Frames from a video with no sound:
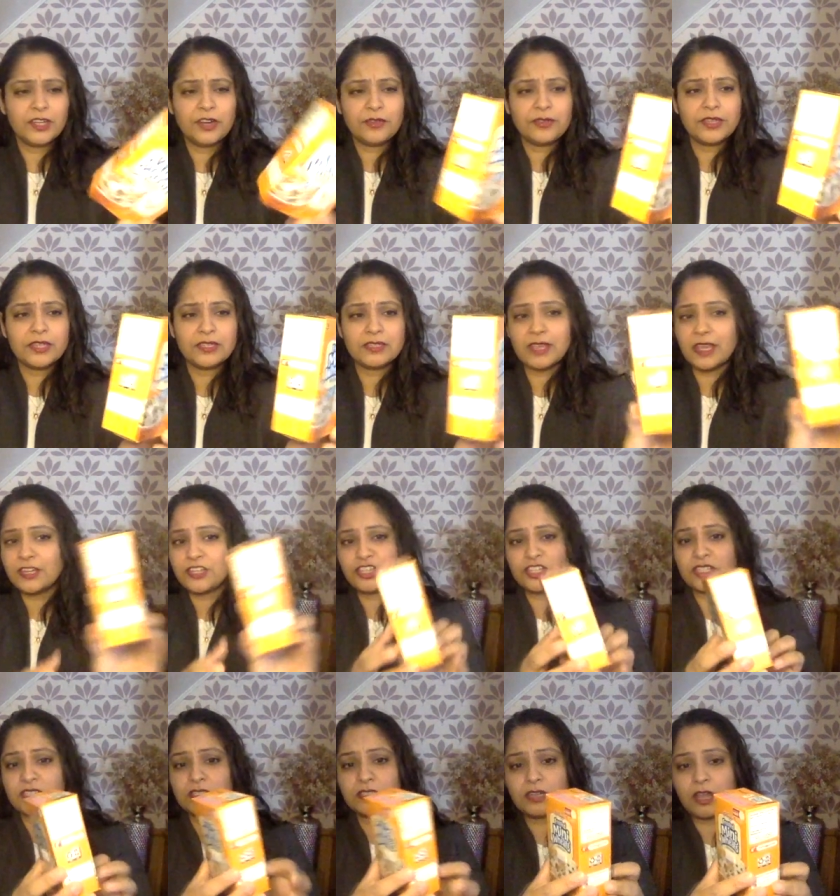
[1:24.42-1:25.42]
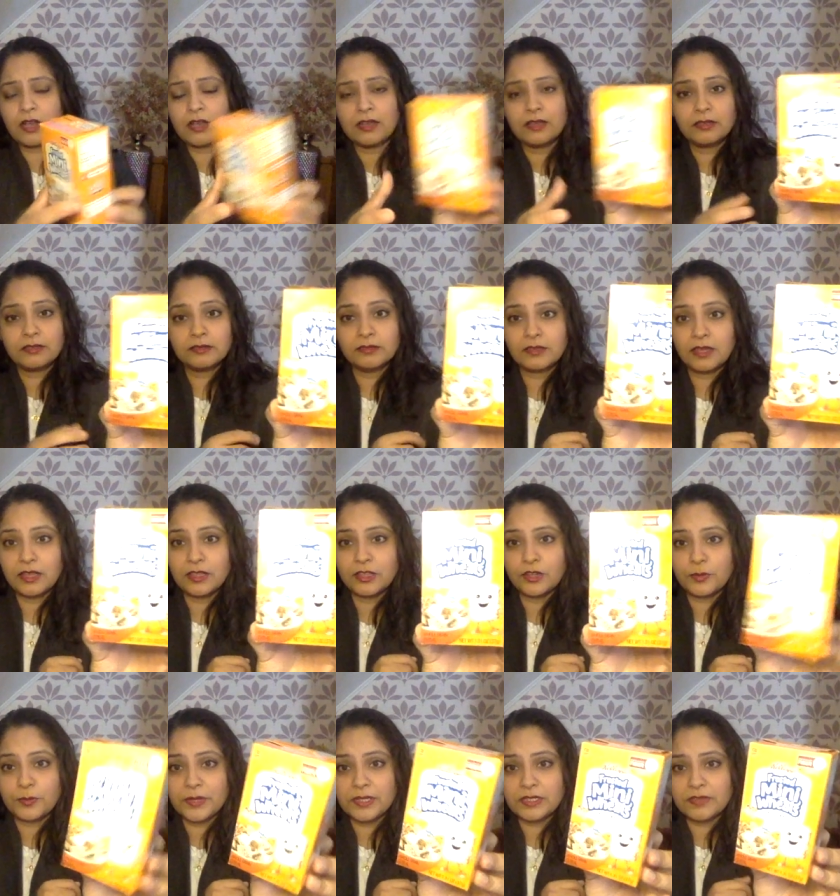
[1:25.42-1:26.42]
this I just stuck a
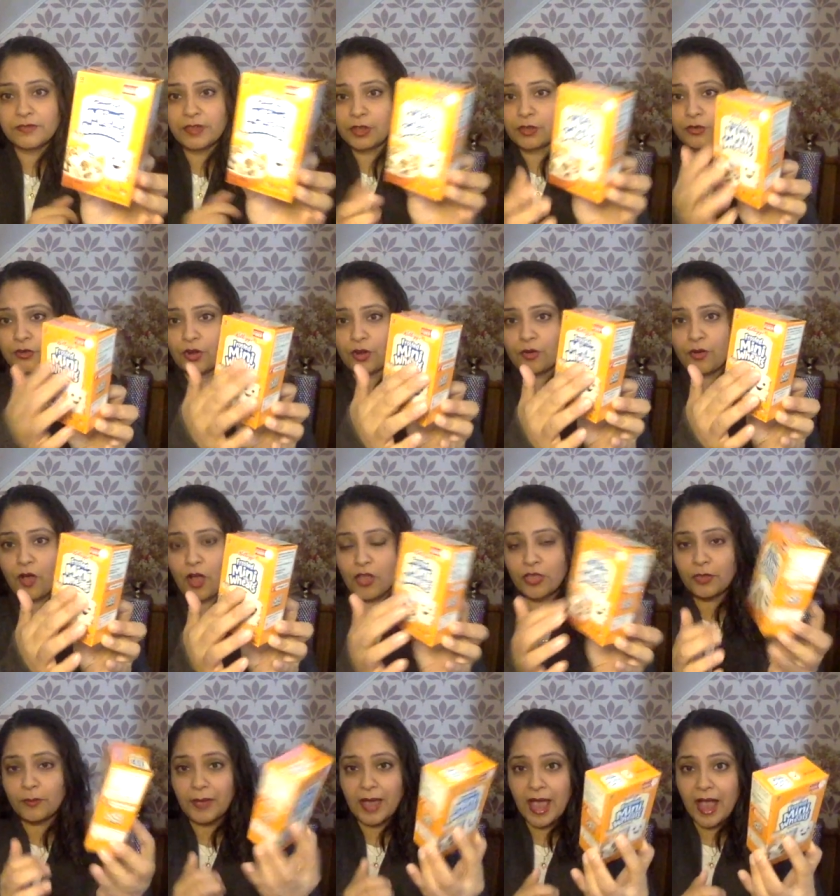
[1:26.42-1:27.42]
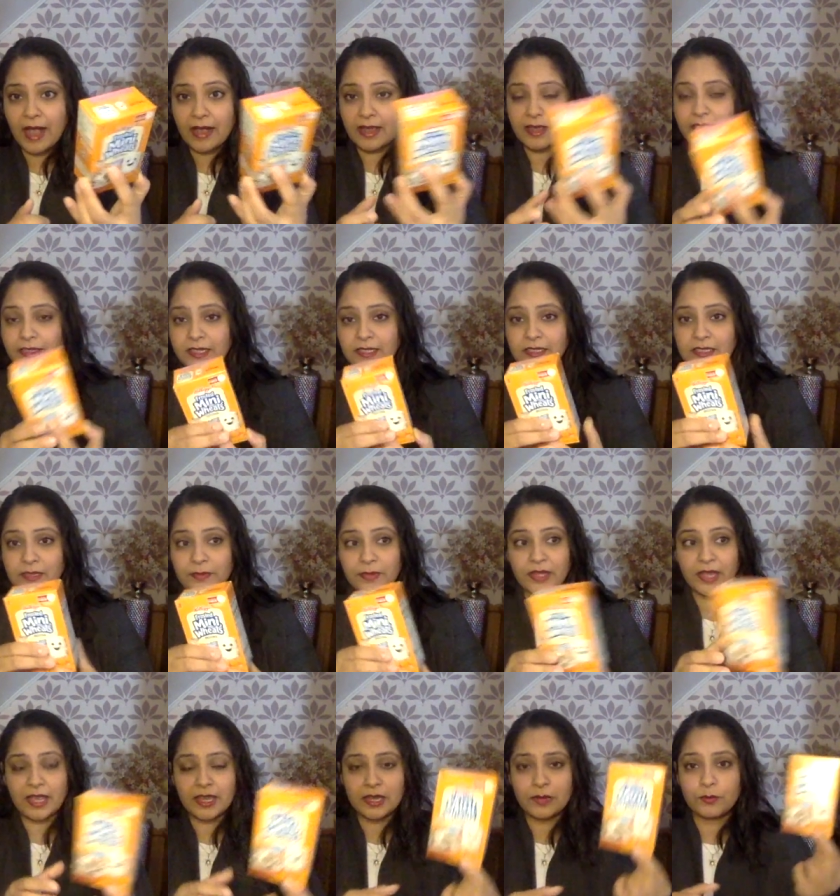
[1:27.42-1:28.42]
little piece of Velcro on the back, and that's something
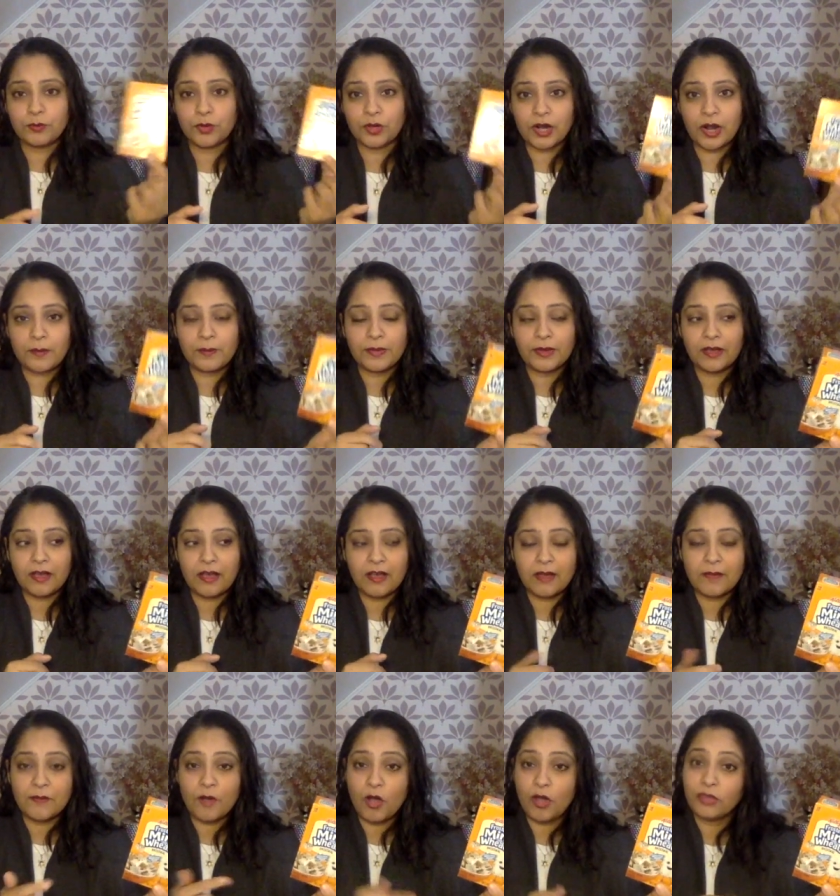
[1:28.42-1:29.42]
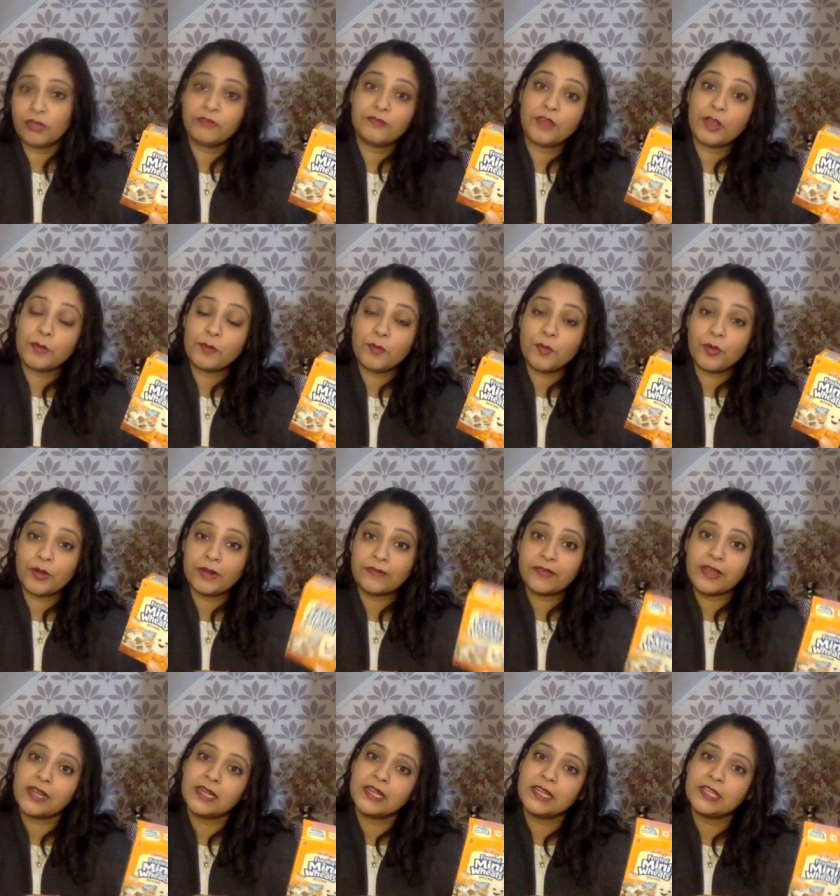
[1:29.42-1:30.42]
I can put up on the felt board if
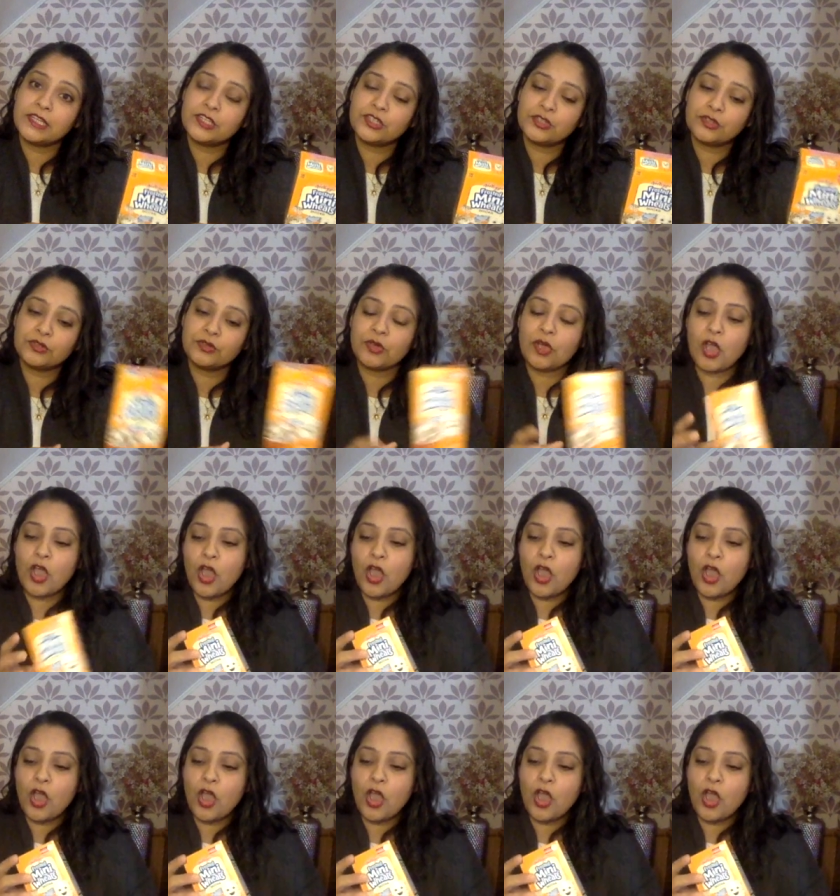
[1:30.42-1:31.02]
I need to.